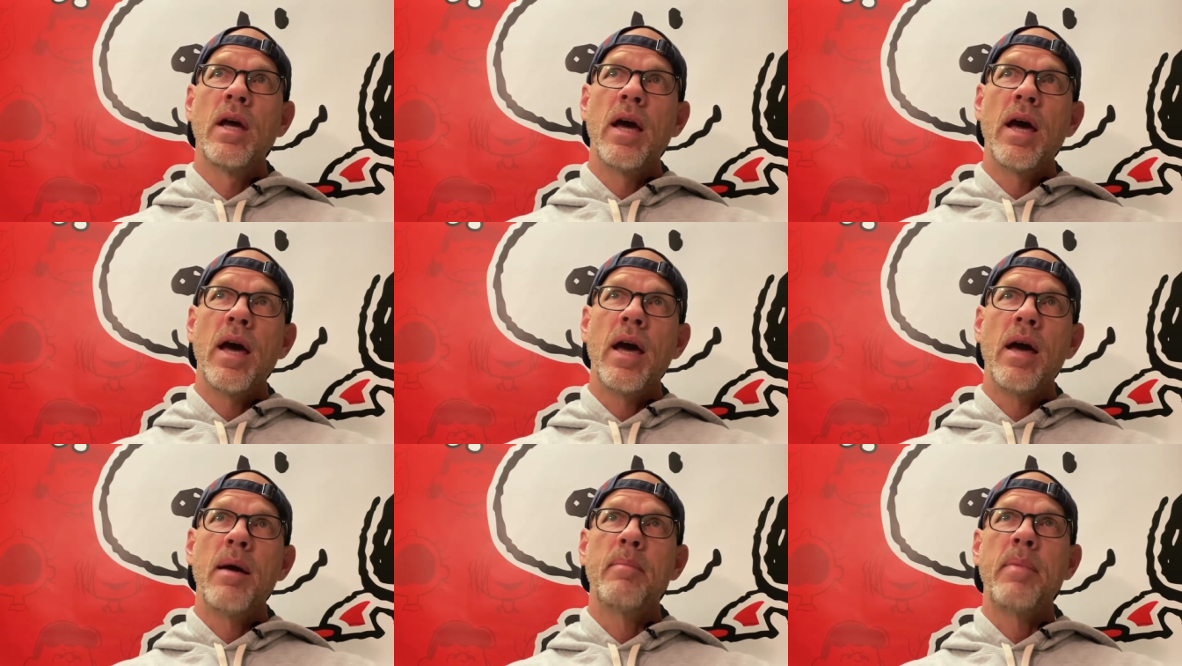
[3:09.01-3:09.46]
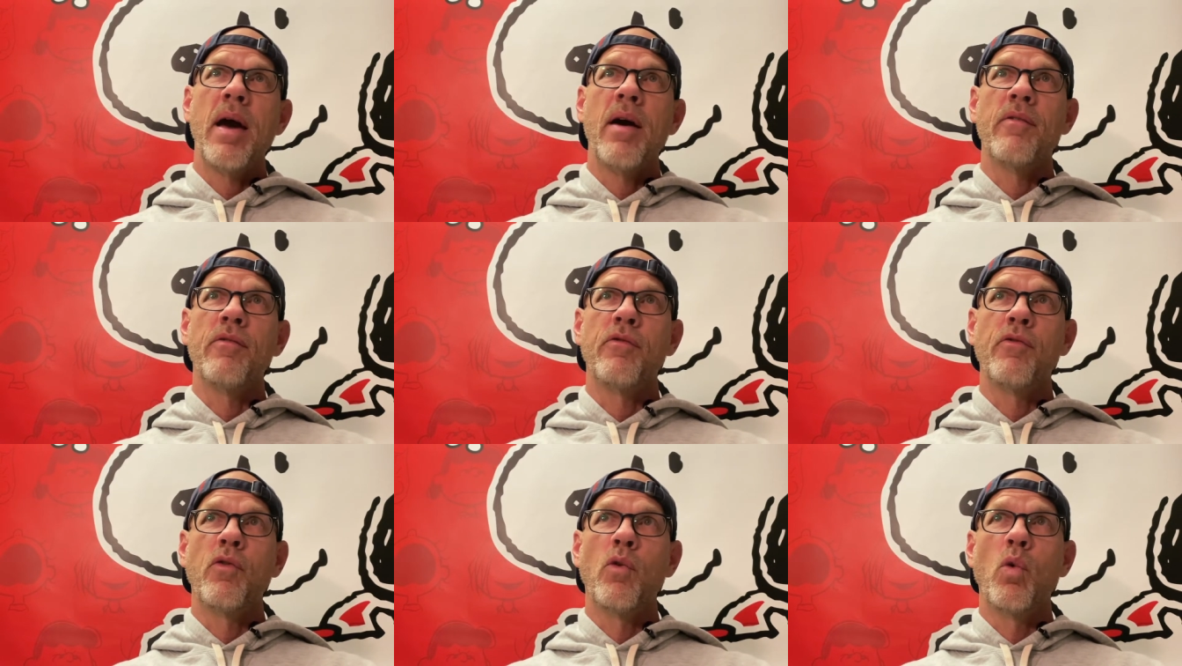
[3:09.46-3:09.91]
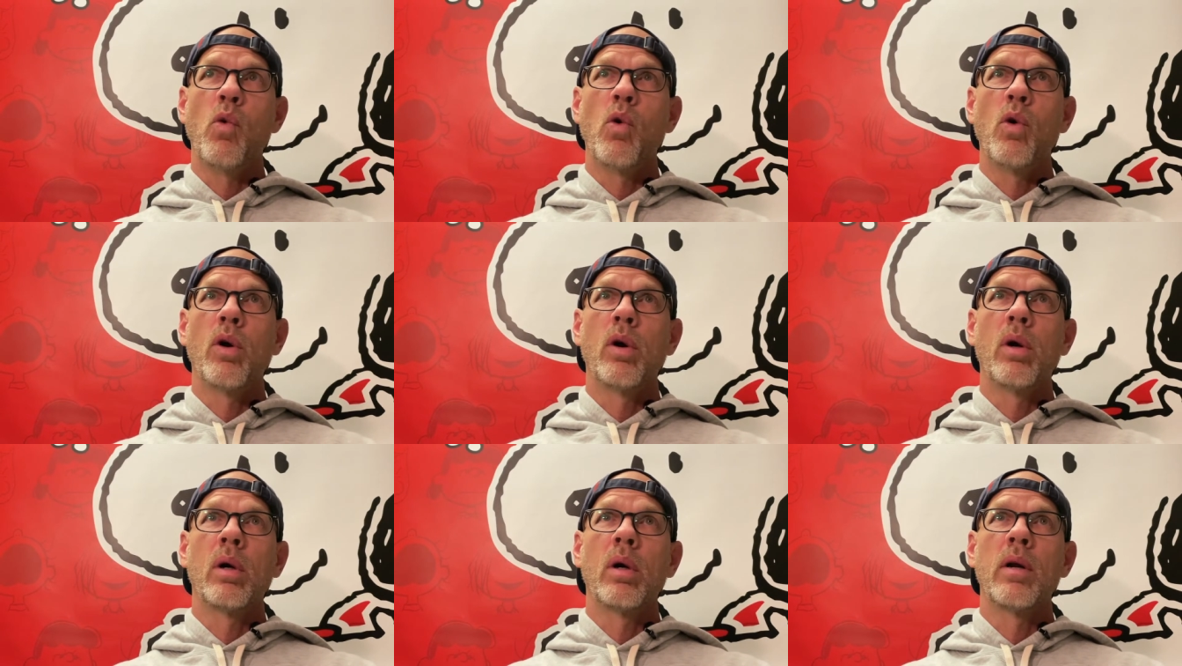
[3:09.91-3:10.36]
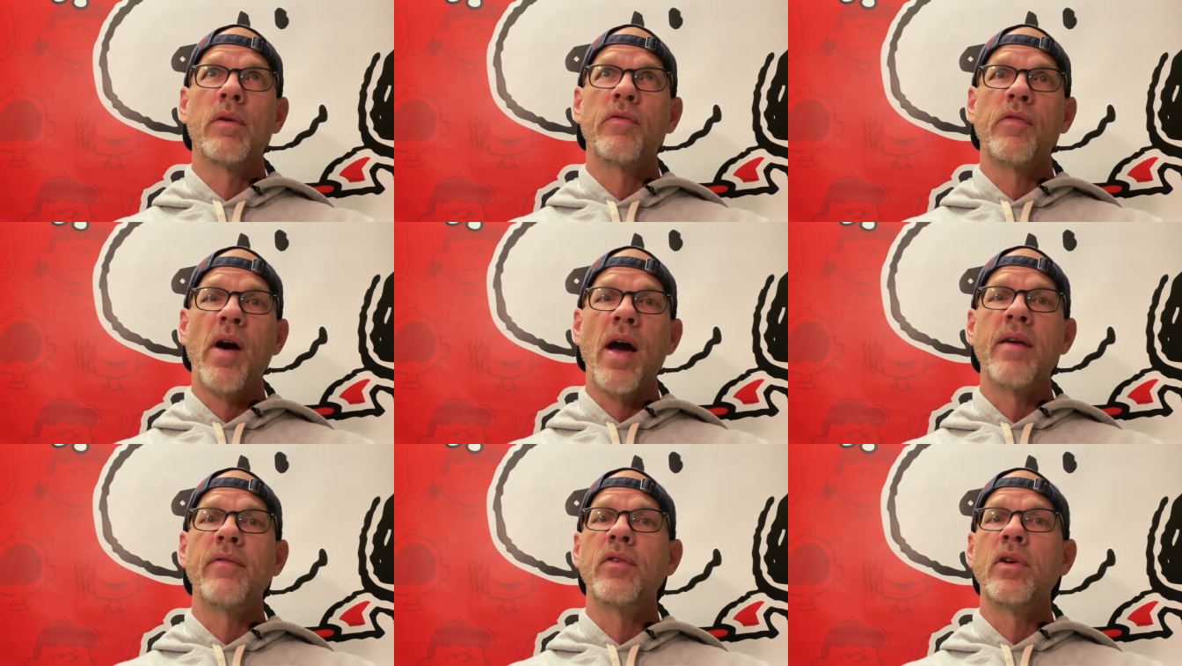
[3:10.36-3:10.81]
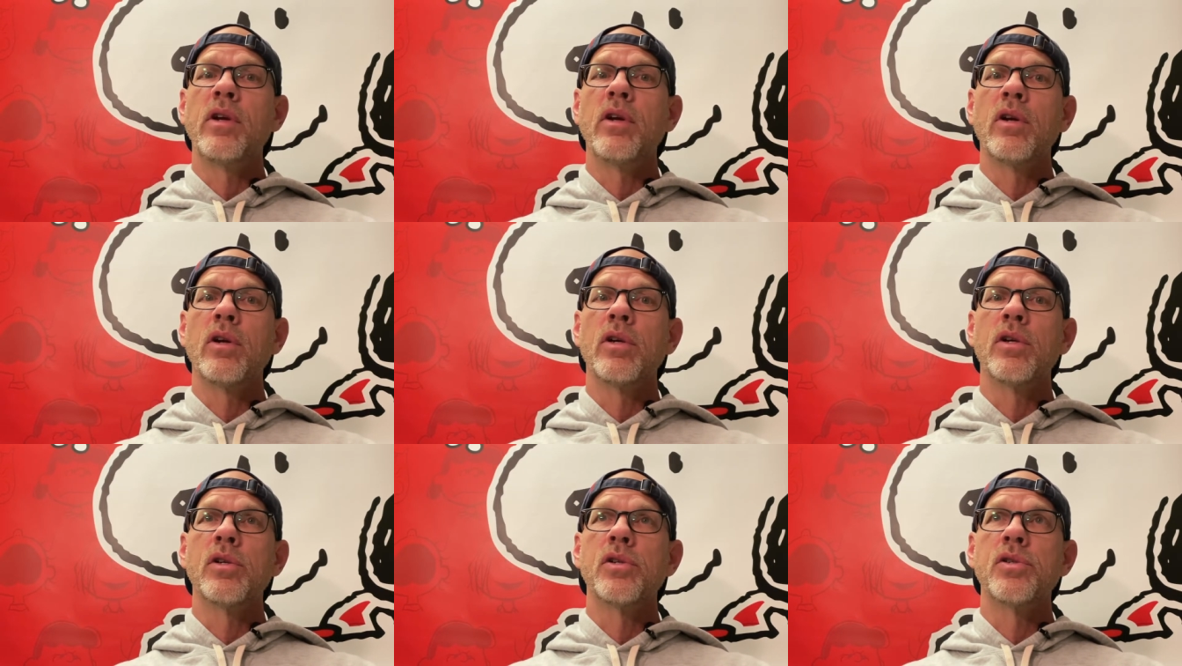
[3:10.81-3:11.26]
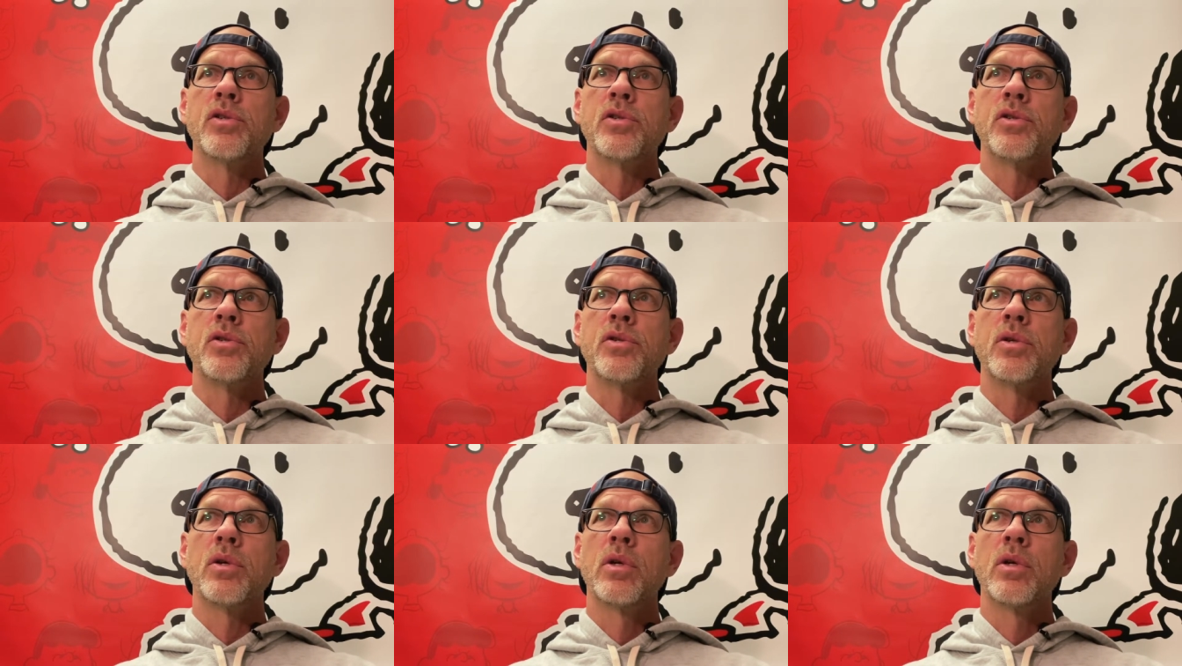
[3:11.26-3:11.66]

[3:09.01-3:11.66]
uh, about four, five years,